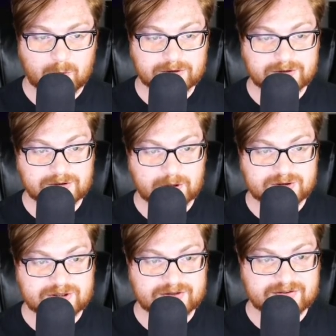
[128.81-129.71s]
One good
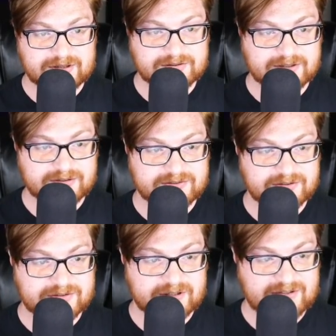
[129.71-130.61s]
notion is that it does
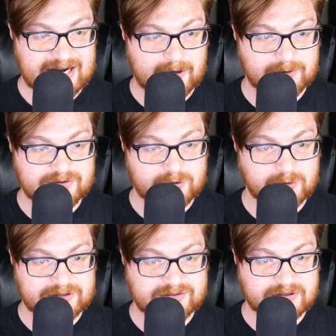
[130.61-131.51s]
discuss how is
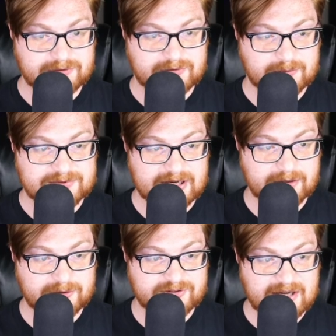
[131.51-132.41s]
Whonix different from
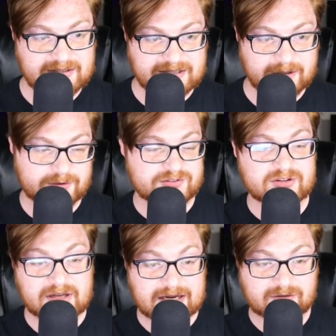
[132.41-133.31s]
Tails, Tails is
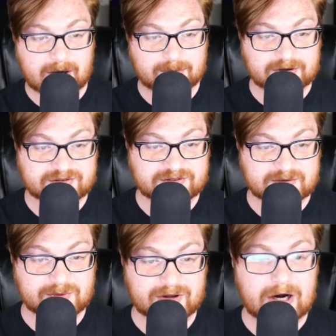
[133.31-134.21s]
a live operating
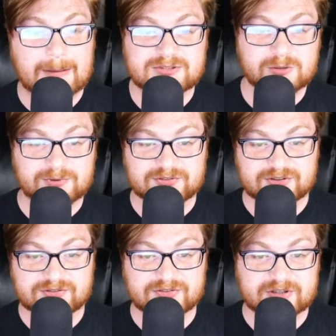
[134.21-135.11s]
system with optional
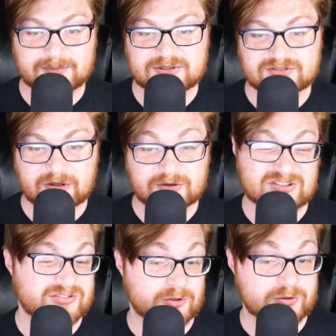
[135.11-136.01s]
persistence that can be installed on
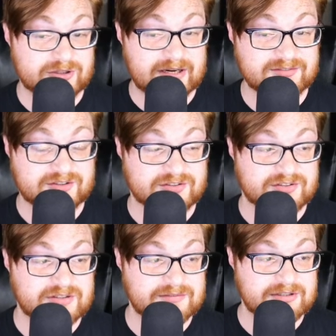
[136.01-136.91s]
external drives, such
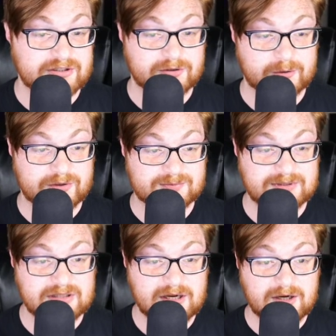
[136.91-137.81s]
as a DVD or
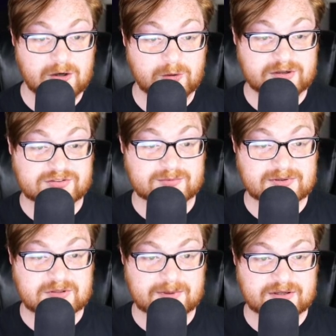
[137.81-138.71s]
USB. Whonix is
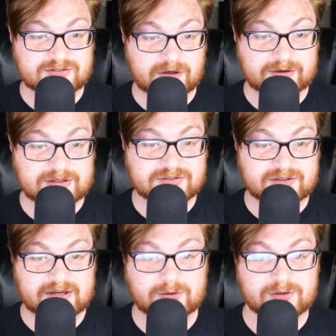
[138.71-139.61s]
meant to be installed
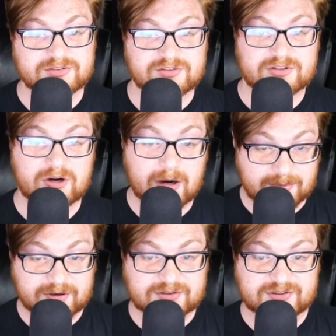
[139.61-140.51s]
inside your existing
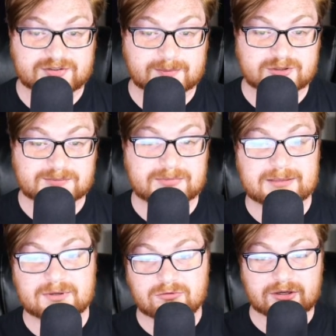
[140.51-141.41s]
operating system, which
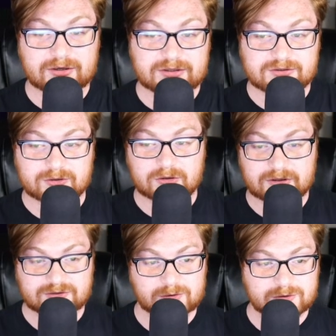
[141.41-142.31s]
might be running on internal
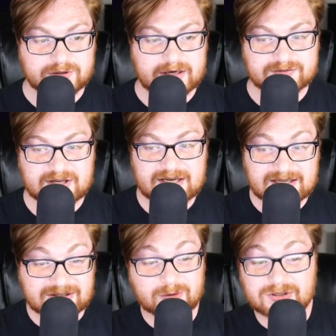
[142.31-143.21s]
external drives.
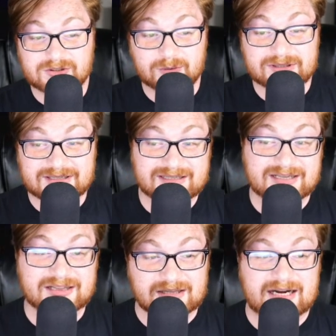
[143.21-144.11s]
You can do it in
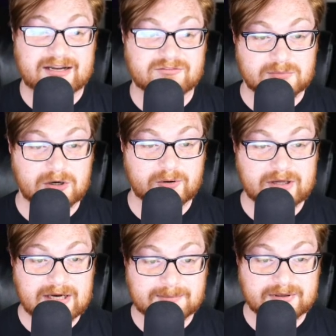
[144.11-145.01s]
a live mode,
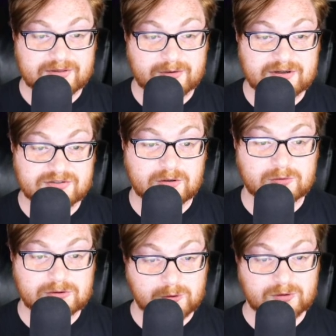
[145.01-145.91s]
but there is
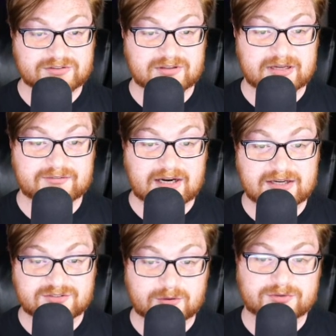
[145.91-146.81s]
no Whonix live
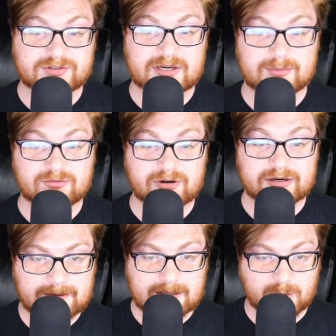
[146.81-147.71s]
ISO at the time of
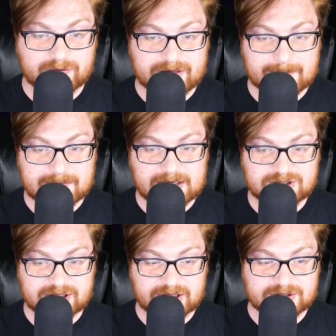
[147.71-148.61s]
writing. However, that may
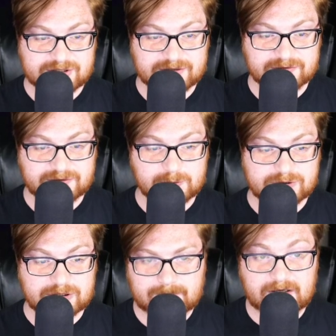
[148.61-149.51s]
change in the future.